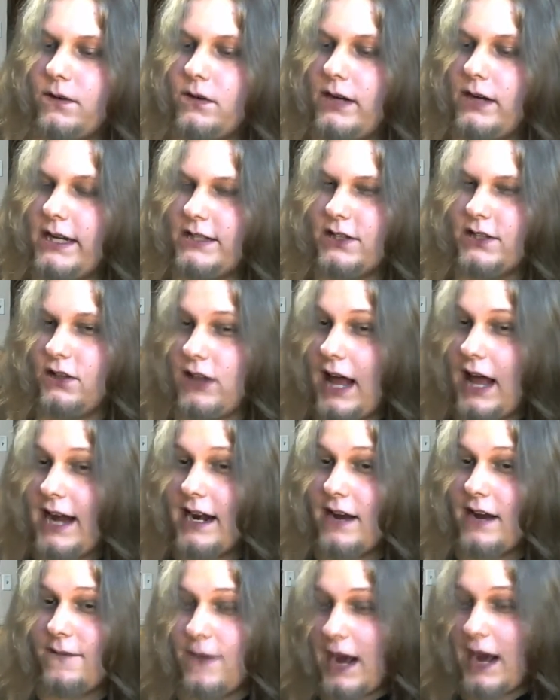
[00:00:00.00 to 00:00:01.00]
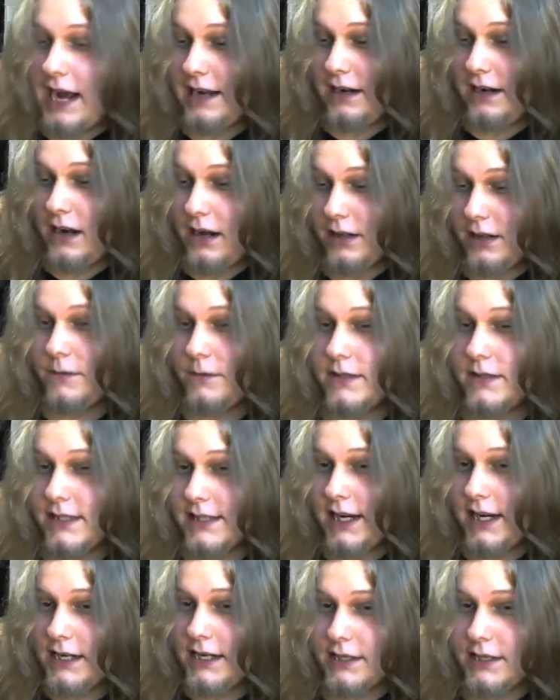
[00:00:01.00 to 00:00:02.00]
It's a lot of Hollywood
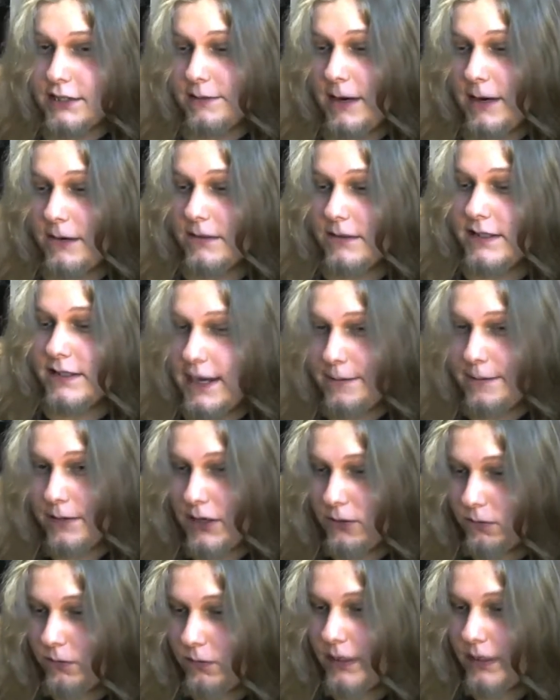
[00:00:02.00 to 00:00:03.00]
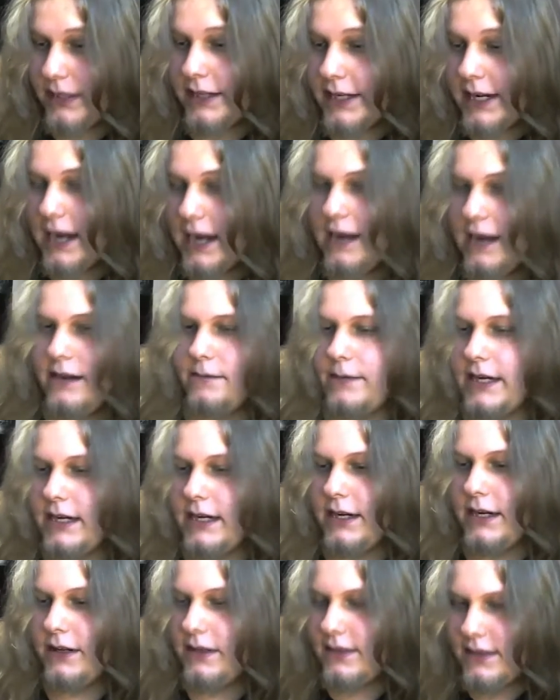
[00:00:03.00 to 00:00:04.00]
Satanism, I would say, but it really got
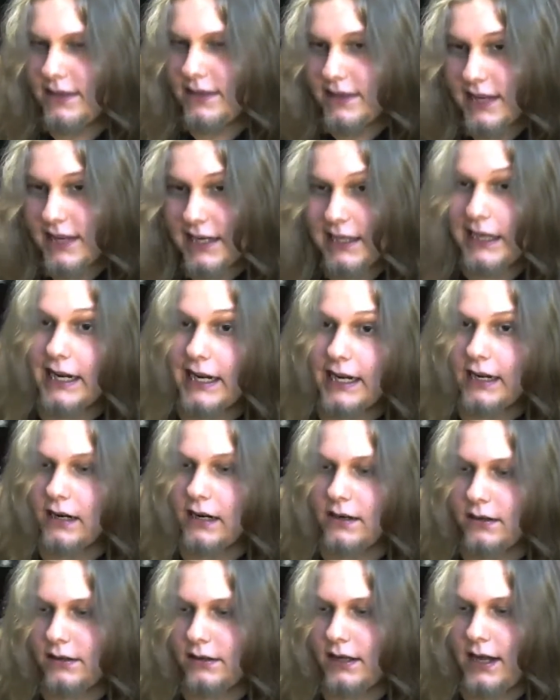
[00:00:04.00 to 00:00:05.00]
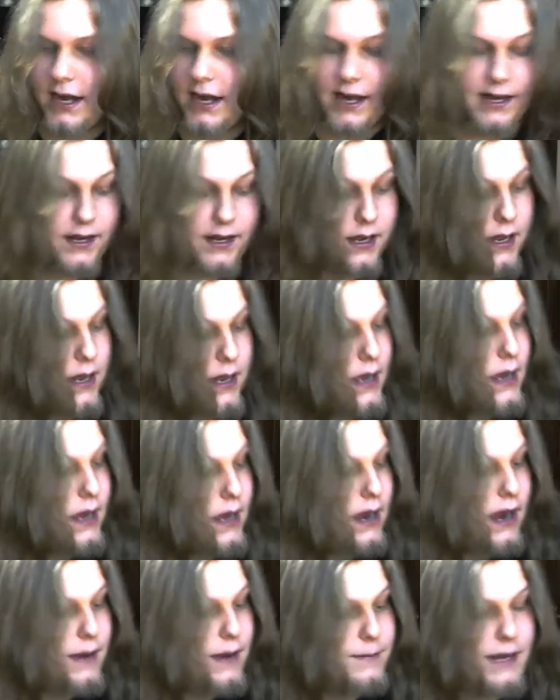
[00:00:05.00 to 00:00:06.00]
me thinking a lot.
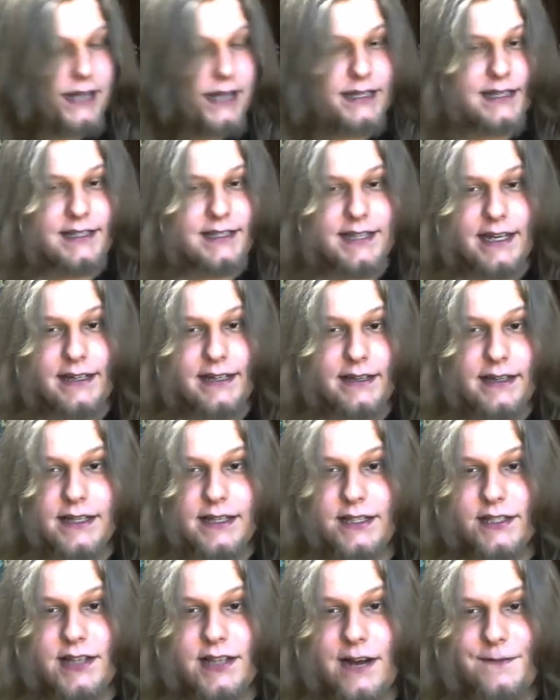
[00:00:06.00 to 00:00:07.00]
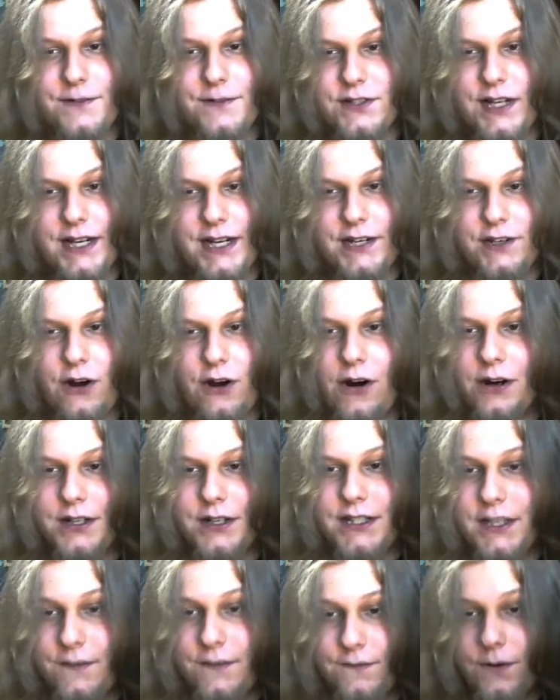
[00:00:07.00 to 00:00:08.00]
Not to say that this stuff is
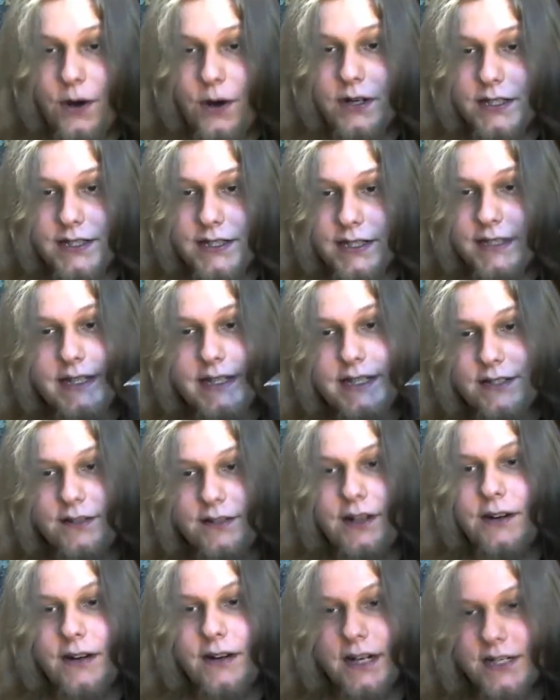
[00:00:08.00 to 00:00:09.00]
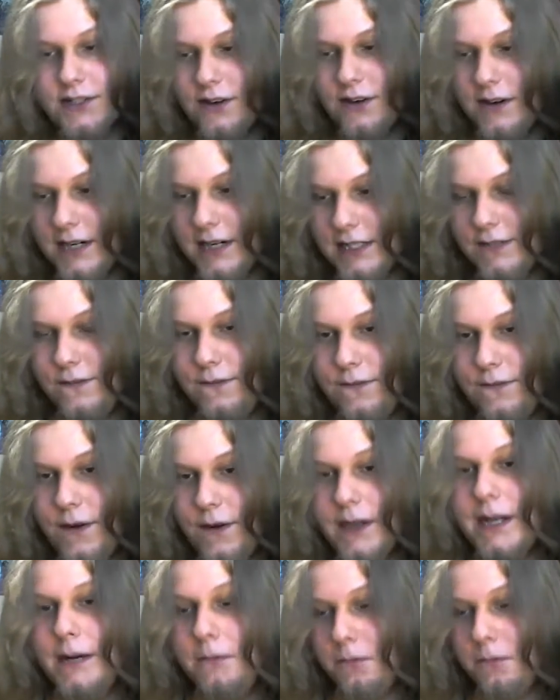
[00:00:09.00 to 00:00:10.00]
artsy fartsy. These lyrics are as
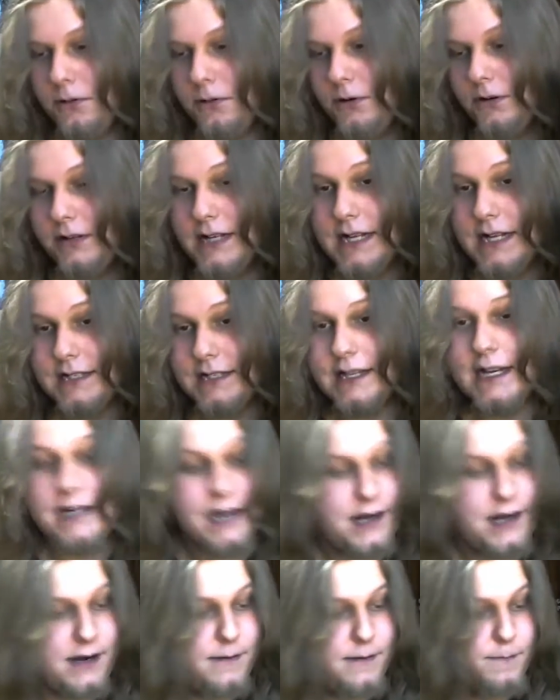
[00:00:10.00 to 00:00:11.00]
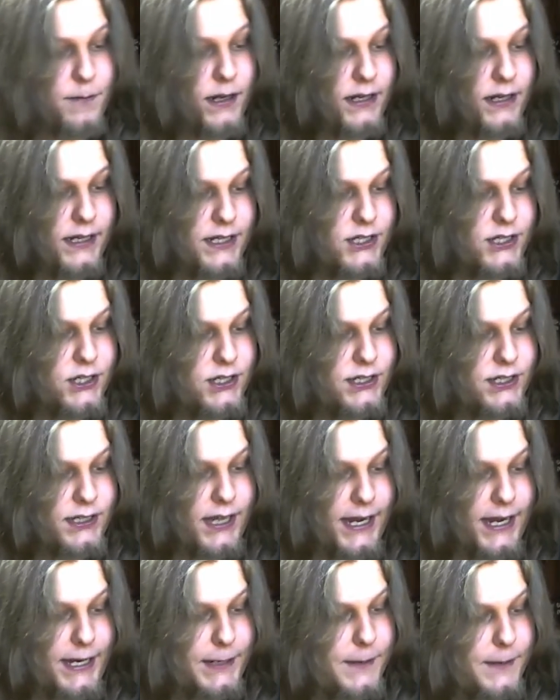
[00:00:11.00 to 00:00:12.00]
fucking brutal as they come, but it's just
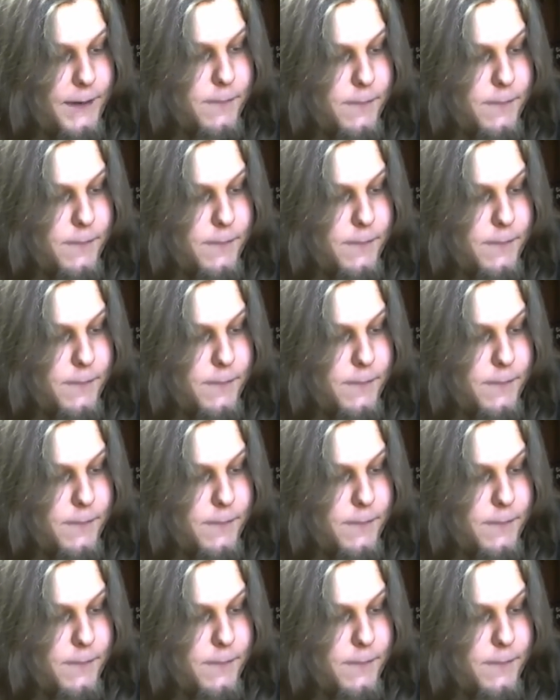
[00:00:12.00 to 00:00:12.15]
I